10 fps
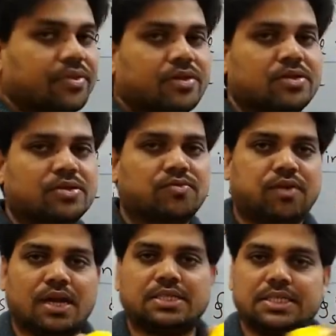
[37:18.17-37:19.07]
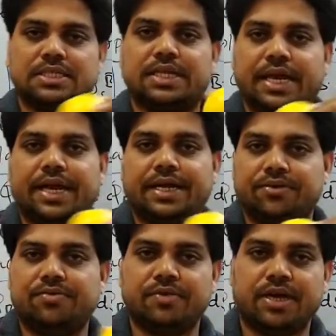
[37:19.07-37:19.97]
So flux is negative,
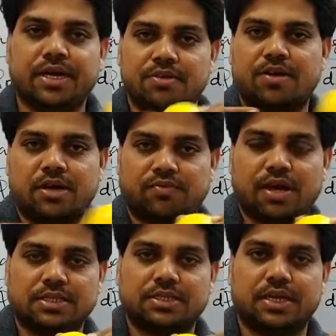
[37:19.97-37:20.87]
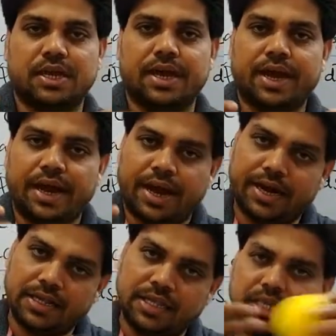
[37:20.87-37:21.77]
inward flux.
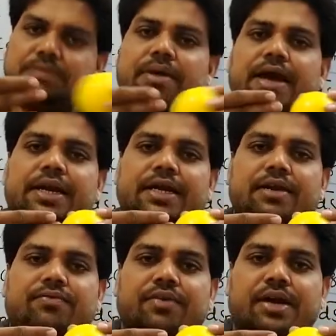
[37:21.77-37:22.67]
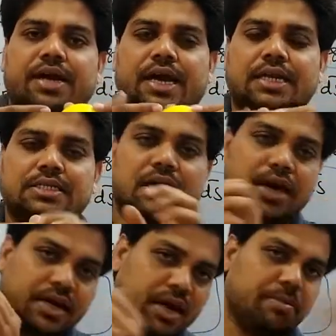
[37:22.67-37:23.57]
And these magnetic field lines
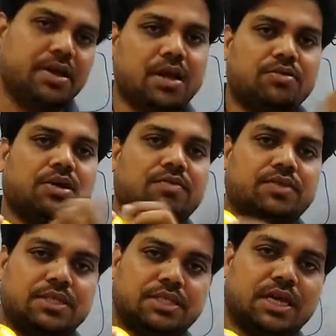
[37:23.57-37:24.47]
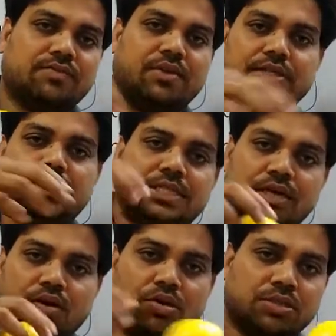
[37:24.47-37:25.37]
are coming out of this surface. It is a
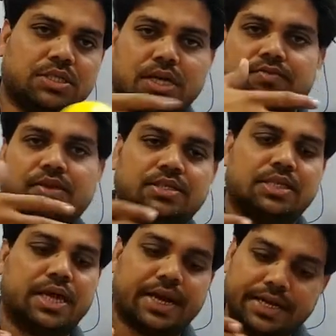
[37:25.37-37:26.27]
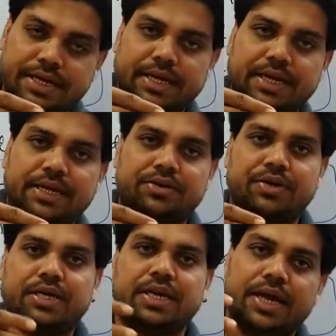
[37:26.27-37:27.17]
closed surface. They are entering into
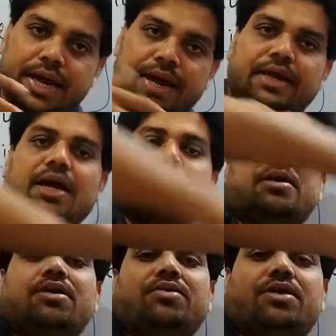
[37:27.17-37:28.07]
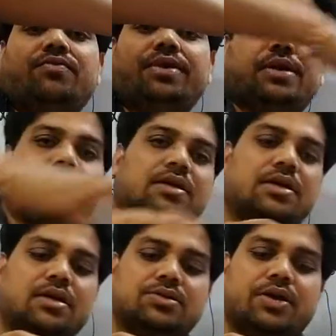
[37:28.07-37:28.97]
it and coming out of it.
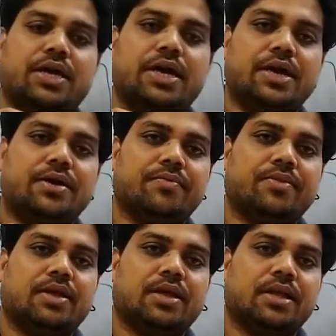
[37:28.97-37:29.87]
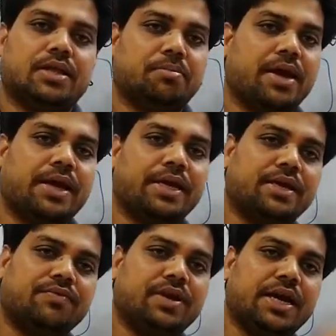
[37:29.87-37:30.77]
So here, the magnetic
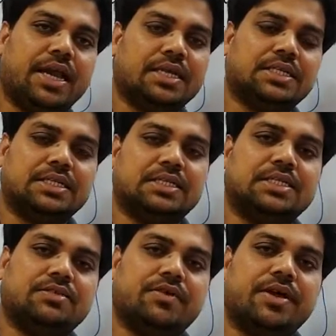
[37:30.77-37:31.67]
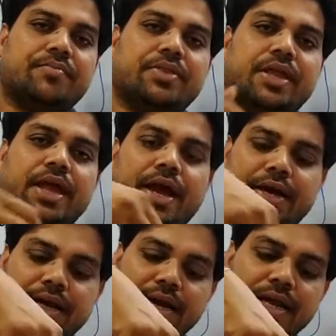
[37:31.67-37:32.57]
field direction is this way and
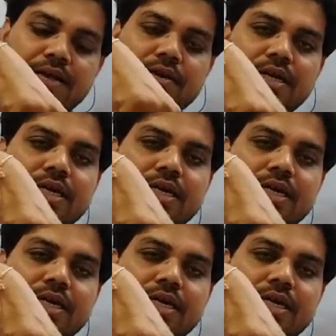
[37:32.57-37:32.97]
area vector